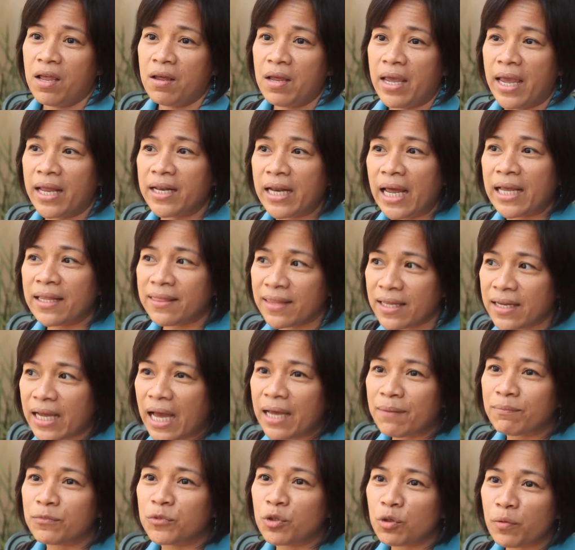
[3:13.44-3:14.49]
And I think
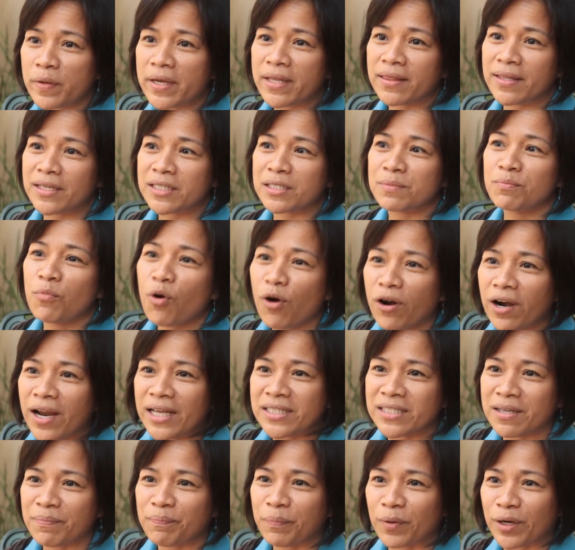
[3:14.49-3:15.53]
I'm doing this more
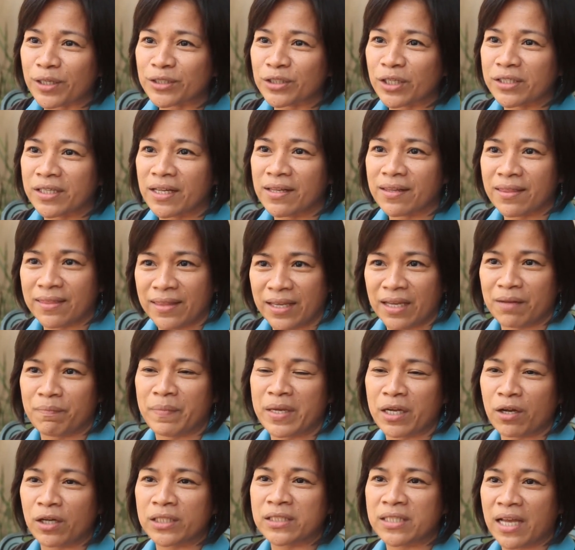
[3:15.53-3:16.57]
as a personal thing,
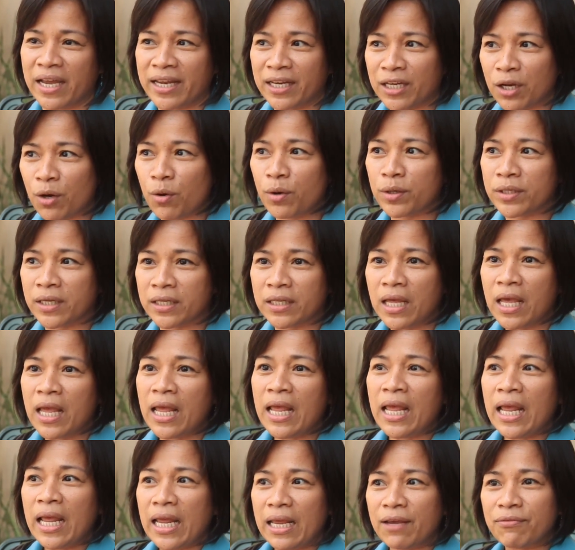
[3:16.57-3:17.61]
because I know that
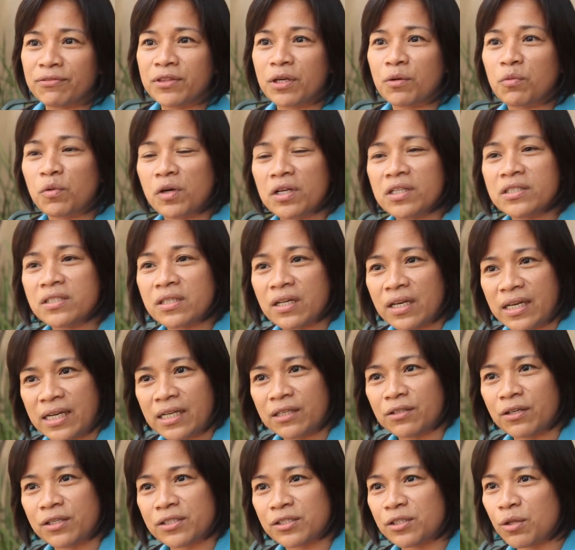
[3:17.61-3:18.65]
if the world's
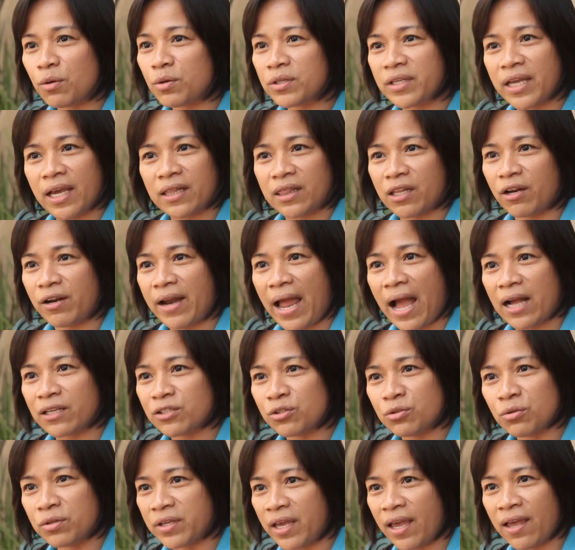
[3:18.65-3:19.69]
leaders don't get their
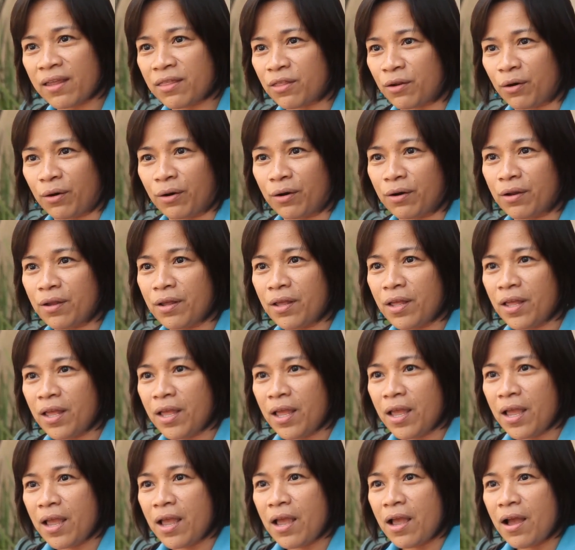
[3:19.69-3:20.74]
acts together,
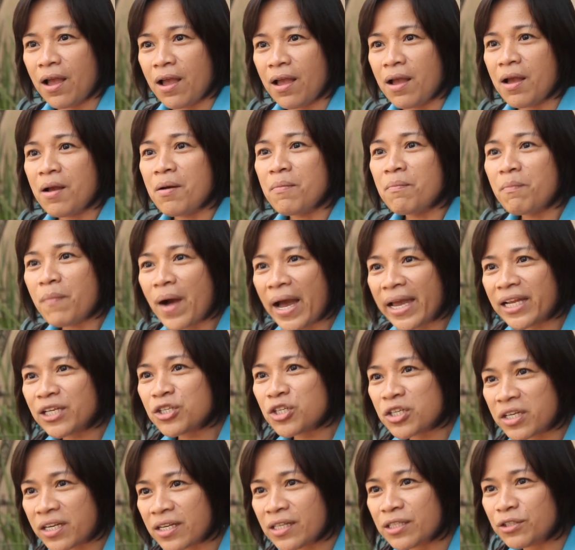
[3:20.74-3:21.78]
my
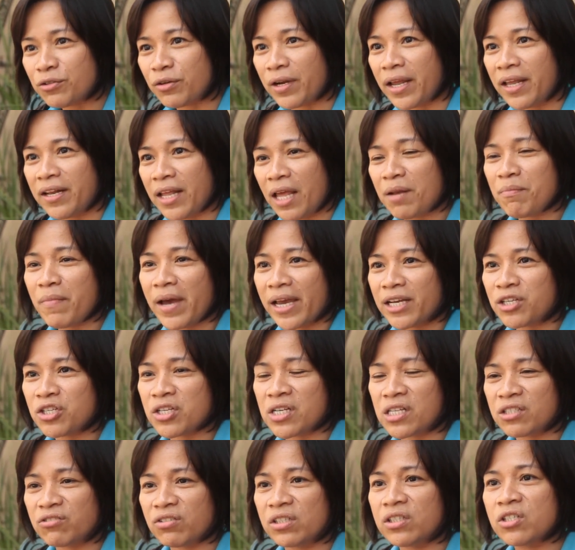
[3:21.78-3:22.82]
children and my
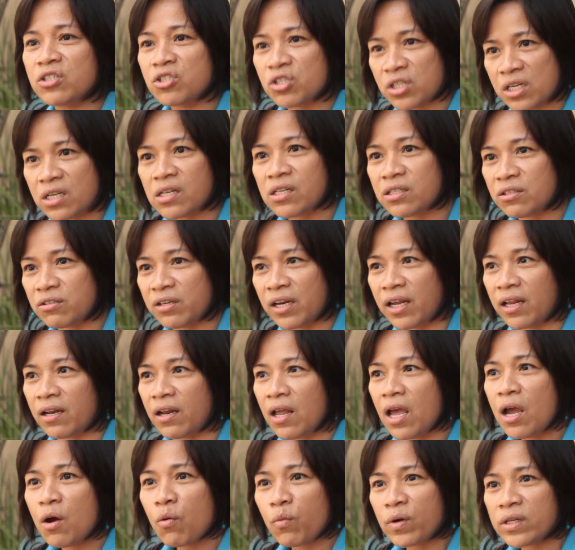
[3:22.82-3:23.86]
children's
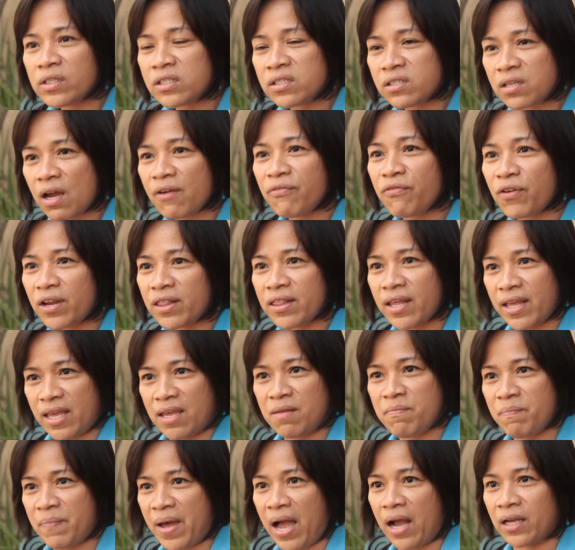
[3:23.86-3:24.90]
children will suffer the
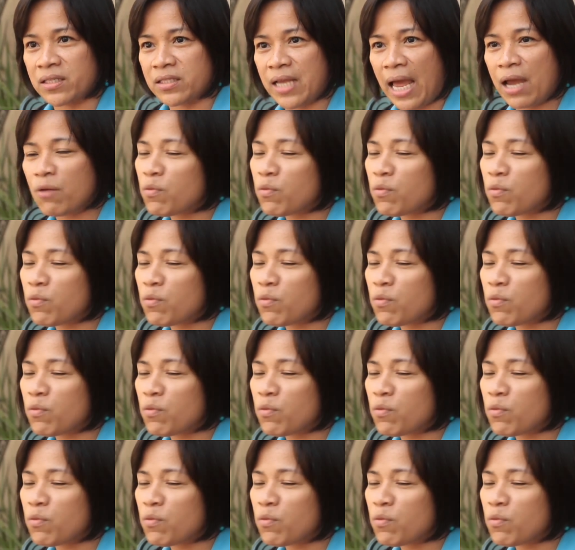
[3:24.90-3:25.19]
impacts.